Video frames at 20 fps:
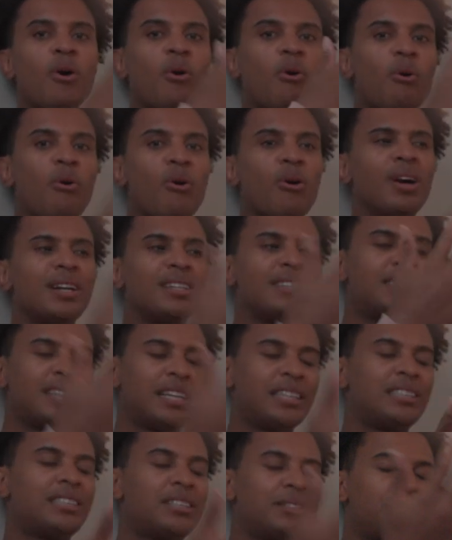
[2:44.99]
or
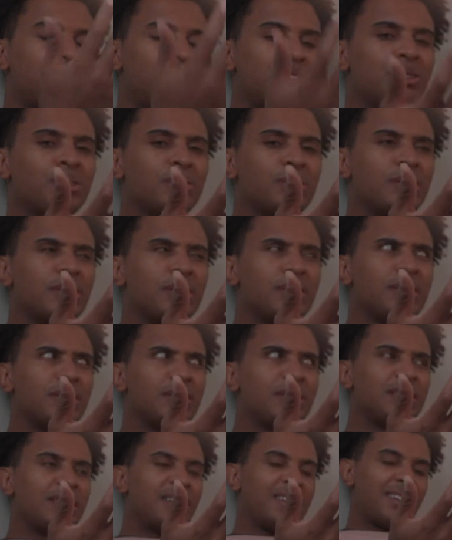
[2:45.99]
incentive to.
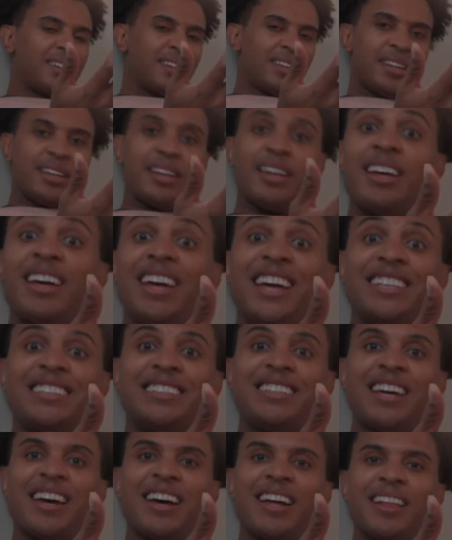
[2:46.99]

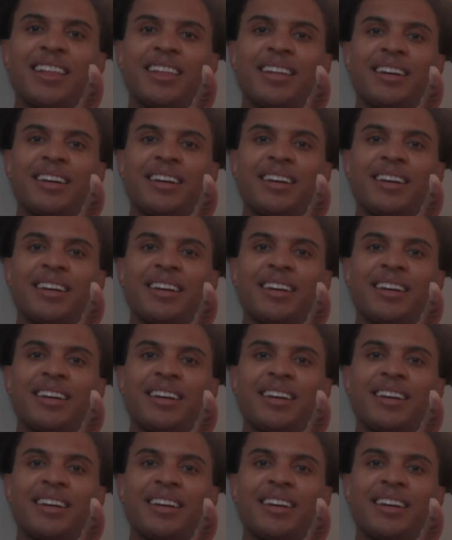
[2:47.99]
Until.